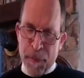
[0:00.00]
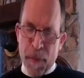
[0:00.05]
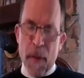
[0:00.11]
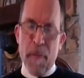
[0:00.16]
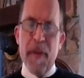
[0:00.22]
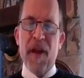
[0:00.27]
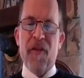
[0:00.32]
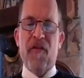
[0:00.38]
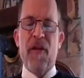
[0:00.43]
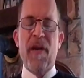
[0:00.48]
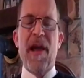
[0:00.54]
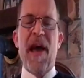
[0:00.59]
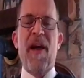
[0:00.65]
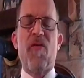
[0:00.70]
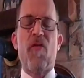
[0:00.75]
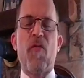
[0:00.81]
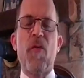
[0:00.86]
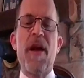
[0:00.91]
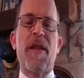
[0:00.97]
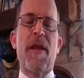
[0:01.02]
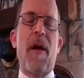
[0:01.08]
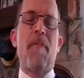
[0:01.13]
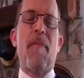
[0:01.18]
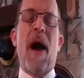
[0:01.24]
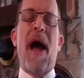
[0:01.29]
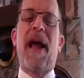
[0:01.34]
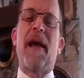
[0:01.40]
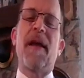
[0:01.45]
Mentioned last week that
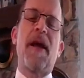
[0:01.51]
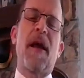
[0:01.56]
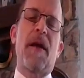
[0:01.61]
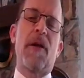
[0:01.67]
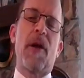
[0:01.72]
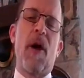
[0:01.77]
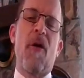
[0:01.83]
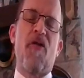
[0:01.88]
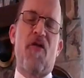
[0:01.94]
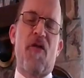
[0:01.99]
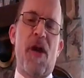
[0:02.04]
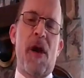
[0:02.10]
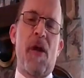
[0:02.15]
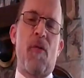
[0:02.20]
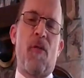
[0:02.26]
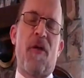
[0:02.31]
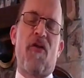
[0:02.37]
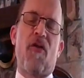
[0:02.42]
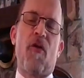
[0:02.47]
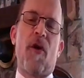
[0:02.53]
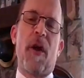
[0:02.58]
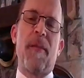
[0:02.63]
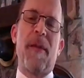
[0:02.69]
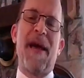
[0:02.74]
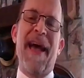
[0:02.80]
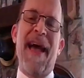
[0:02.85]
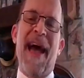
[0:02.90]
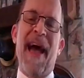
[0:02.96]
Micah Nicolosi was going to
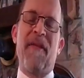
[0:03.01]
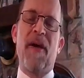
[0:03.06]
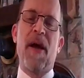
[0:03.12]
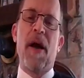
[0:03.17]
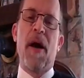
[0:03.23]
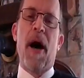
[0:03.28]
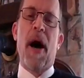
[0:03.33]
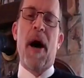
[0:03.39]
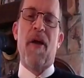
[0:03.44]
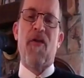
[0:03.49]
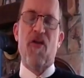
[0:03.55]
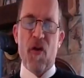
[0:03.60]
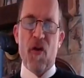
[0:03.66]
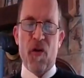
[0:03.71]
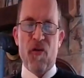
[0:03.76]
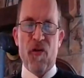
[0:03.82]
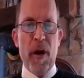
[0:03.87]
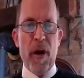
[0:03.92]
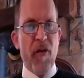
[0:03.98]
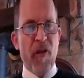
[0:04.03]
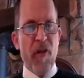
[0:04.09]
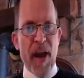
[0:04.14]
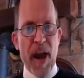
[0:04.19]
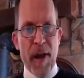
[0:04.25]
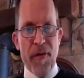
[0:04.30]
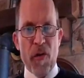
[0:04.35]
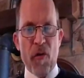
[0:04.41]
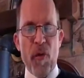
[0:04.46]
be having surgery on his
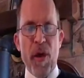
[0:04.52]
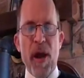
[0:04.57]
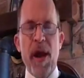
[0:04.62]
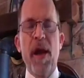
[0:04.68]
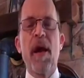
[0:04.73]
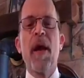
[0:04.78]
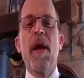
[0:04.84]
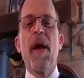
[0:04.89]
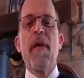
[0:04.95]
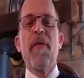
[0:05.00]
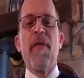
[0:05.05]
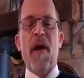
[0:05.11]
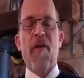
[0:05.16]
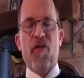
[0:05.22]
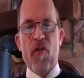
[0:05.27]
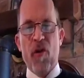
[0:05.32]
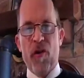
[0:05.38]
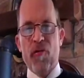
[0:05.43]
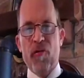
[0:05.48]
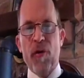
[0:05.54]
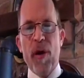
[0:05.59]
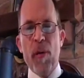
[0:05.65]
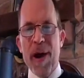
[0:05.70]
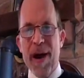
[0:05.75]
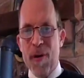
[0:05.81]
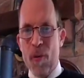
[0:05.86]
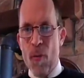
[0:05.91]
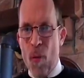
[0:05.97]
hand this week. That surgery
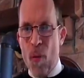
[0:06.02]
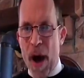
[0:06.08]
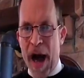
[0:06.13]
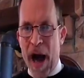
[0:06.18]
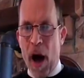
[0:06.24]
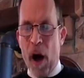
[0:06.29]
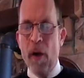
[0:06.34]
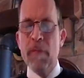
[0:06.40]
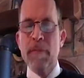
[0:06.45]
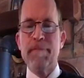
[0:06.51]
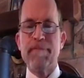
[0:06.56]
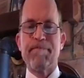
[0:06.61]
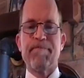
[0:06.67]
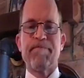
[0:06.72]
went well,